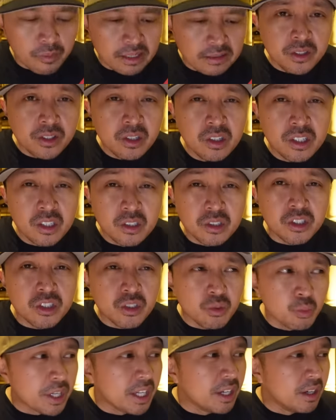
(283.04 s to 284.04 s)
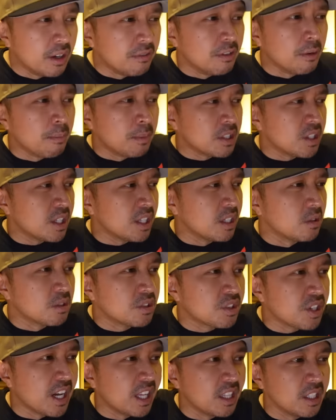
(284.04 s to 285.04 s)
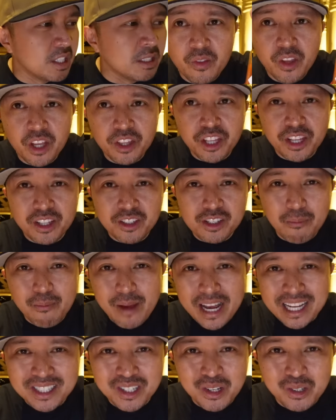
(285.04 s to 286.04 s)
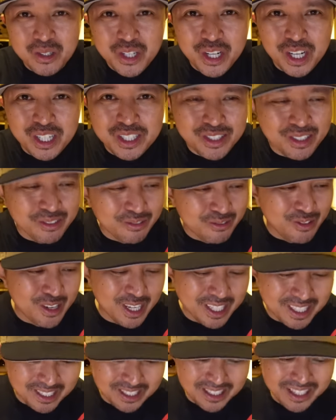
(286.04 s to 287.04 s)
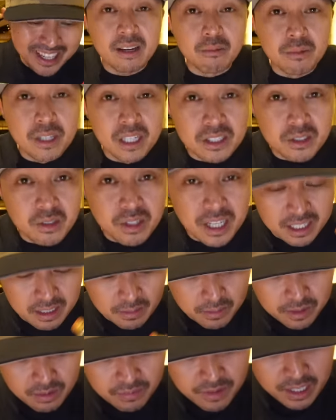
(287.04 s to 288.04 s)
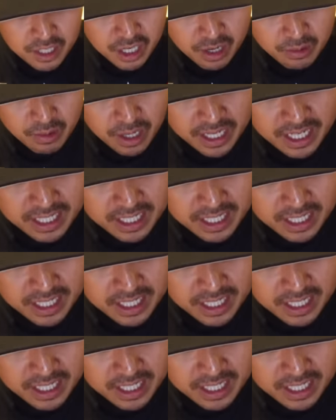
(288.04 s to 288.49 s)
It's a little sweet of a potato salad. Nothing Tabasco sauce can fix. And we also got some ceviche right